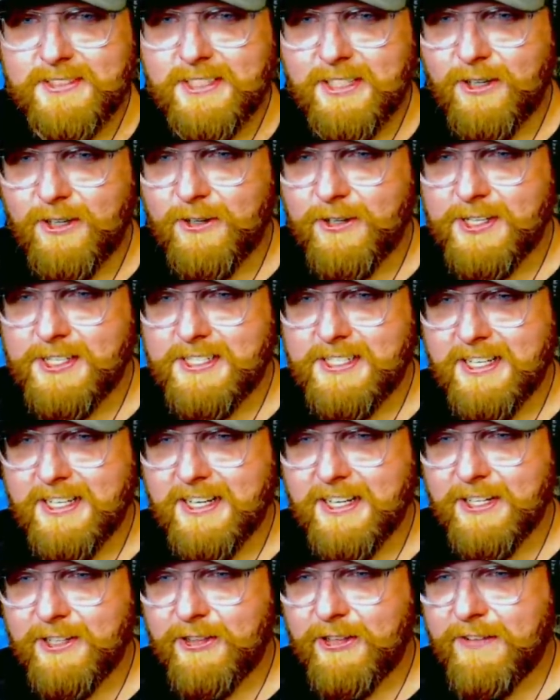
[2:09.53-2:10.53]
Always
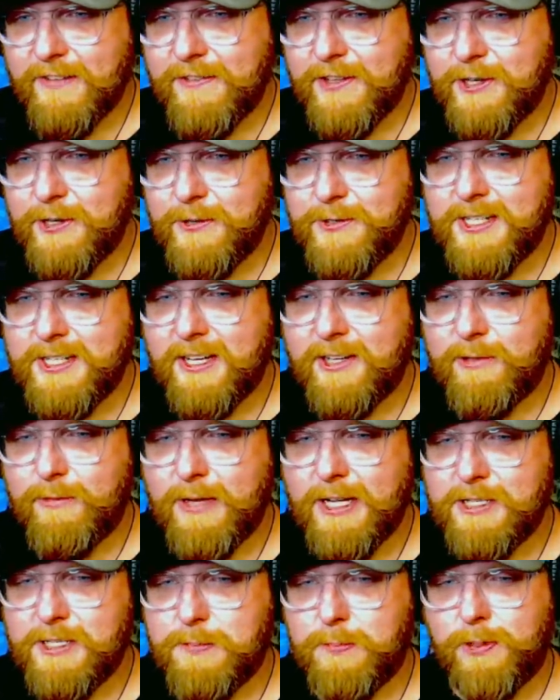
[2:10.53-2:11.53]
love the New South
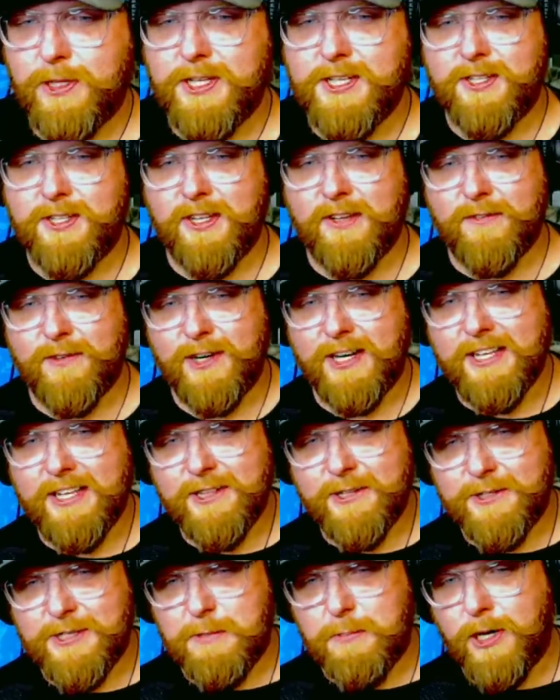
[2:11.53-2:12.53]
Wales police livery.
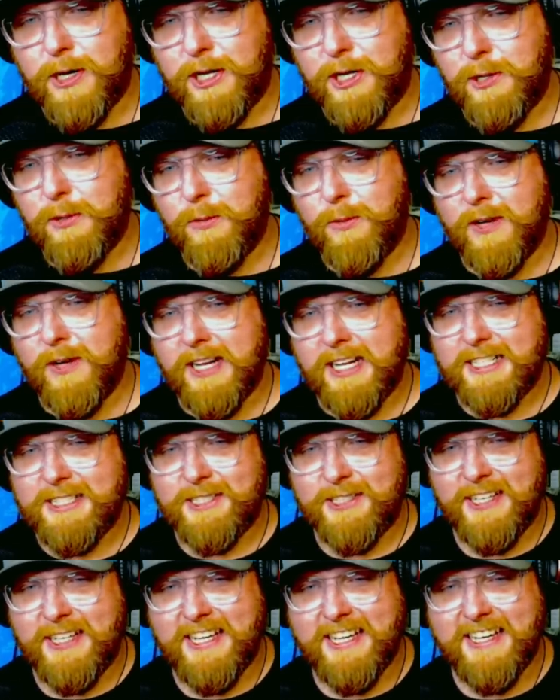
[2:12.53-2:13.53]
Those are pretty cool
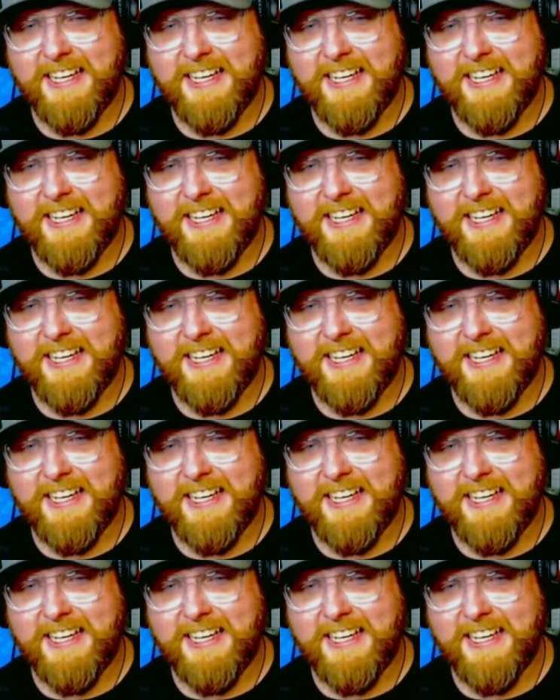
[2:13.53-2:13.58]
actually.